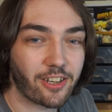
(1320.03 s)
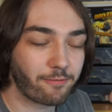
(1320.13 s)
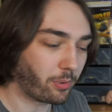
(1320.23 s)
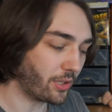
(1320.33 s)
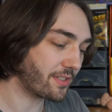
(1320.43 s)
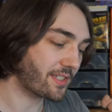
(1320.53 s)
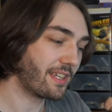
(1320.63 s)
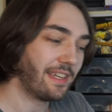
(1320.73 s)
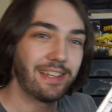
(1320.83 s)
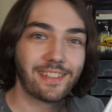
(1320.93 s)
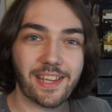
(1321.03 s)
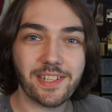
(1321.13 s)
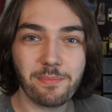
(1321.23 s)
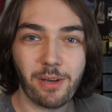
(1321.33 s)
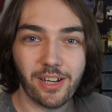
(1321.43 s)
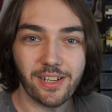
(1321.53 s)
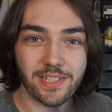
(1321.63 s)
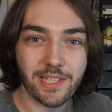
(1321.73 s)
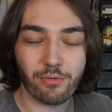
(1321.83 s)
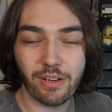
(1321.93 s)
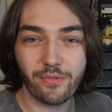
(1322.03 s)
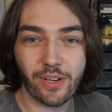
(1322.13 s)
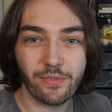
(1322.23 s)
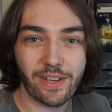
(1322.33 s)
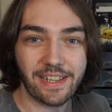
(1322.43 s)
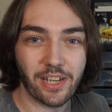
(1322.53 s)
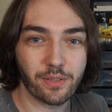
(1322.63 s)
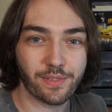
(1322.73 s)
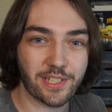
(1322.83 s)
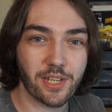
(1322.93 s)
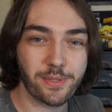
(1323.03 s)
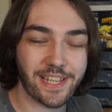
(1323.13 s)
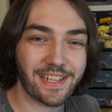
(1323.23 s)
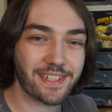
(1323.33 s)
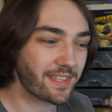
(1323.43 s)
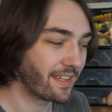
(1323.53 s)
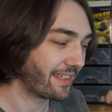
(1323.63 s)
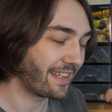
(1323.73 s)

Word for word: I've put Kingdom Hearts 358/2 Days.